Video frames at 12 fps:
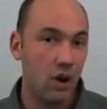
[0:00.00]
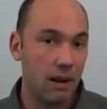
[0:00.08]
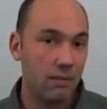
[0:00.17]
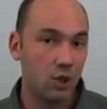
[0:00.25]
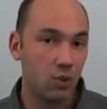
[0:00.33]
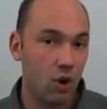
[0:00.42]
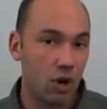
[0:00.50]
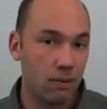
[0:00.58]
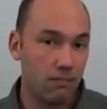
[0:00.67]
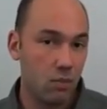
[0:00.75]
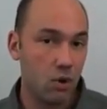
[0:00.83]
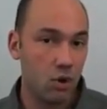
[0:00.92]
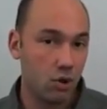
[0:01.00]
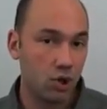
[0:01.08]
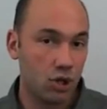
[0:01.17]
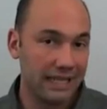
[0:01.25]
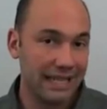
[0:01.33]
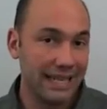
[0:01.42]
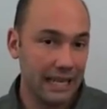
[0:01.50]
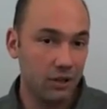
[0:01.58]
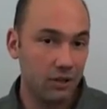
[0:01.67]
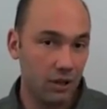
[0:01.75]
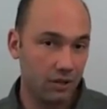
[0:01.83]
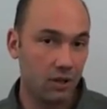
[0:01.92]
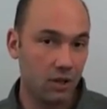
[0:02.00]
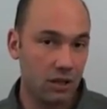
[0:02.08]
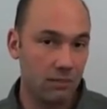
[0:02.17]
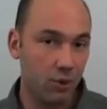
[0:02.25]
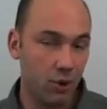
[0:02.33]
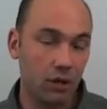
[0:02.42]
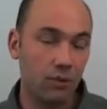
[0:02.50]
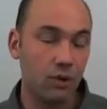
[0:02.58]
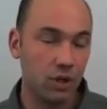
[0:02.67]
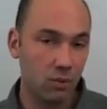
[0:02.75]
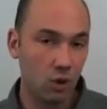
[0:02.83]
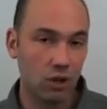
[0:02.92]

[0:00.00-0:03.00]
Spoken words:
and we know how much work merge needs on such an input.